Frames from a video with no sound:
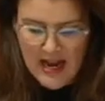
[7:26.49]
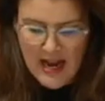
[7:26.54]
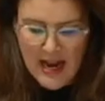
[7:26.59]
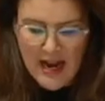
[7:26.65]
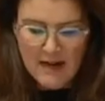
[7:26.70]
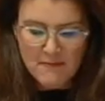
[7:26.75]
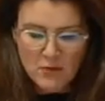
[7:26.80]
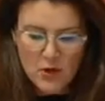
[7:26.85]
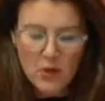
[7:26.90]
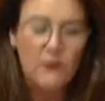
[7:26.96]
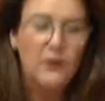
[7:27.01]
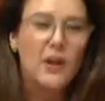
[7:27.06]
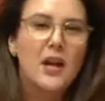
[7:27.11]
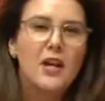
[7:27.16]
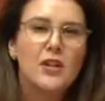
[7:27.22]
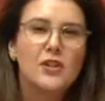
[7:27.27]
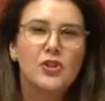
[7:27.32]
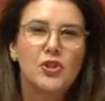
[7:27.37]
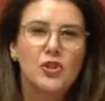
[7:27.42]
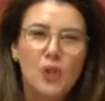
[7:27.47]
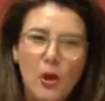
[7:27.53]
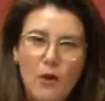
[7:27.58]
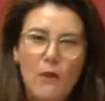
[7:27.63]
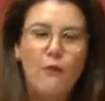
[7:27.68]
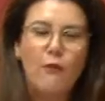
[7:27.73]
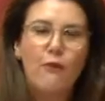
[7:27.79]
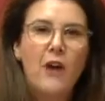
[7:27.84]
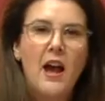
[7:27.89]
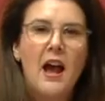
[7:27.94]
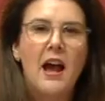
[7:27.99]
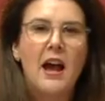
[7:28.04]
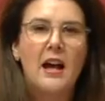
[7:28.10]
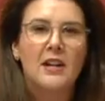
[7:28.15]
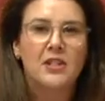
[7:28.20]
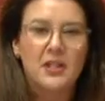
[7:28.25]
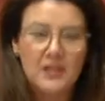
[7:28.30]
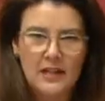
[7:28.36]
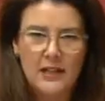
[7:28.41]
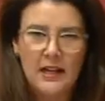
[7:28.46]
and move so far
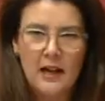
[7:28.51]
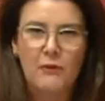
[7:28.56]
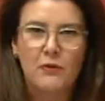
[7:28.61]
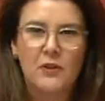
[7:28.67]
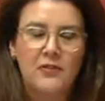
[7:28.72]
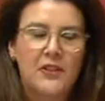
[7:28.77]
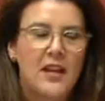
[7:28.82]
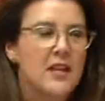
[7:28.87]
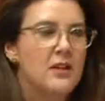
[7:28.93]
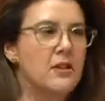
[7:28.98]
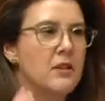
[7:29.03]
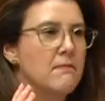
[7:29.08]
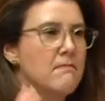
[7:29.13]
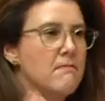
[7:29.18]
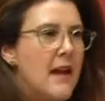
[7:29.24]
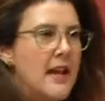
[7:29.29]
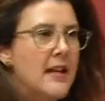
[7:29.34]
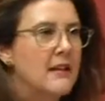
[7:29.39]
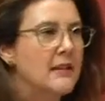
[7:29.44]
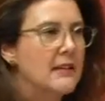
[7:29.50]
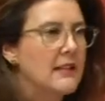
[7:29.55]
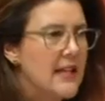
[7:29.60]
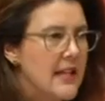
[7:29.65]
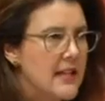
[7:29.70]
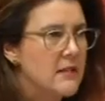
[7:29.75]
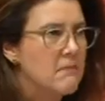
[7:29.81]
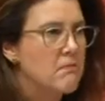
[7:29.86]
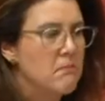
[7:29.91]
to the left that they could make Lenin